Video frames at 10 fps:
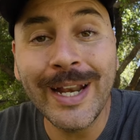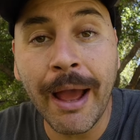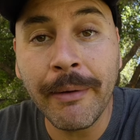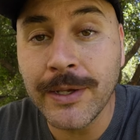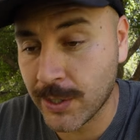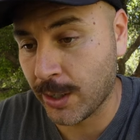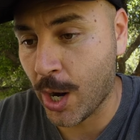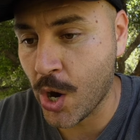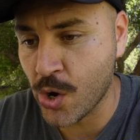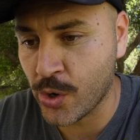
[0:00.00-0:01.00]
the way down to
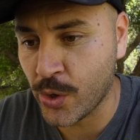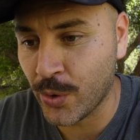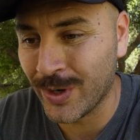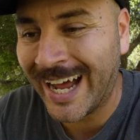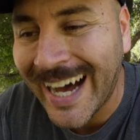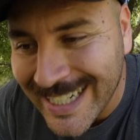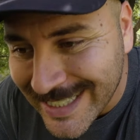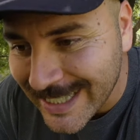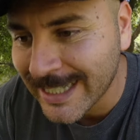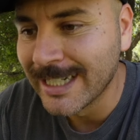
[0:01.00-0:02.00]
zero.
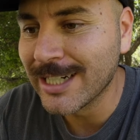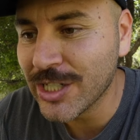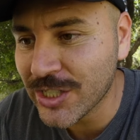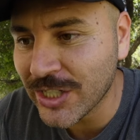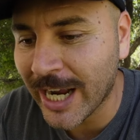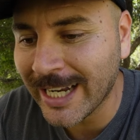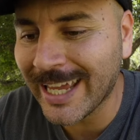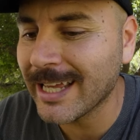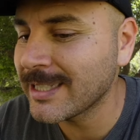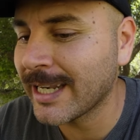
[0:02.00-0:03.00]
Not
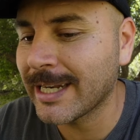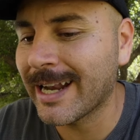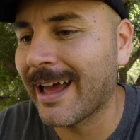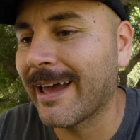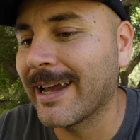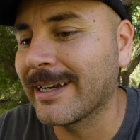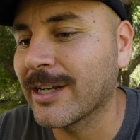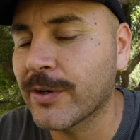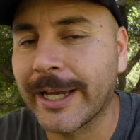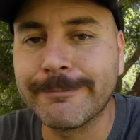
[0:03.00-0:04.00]
shiny 1889.
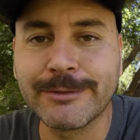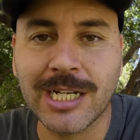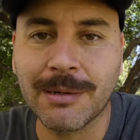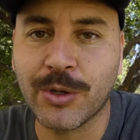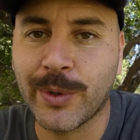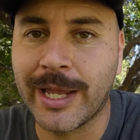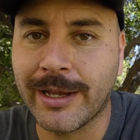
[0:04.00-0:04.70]
Okay, check number three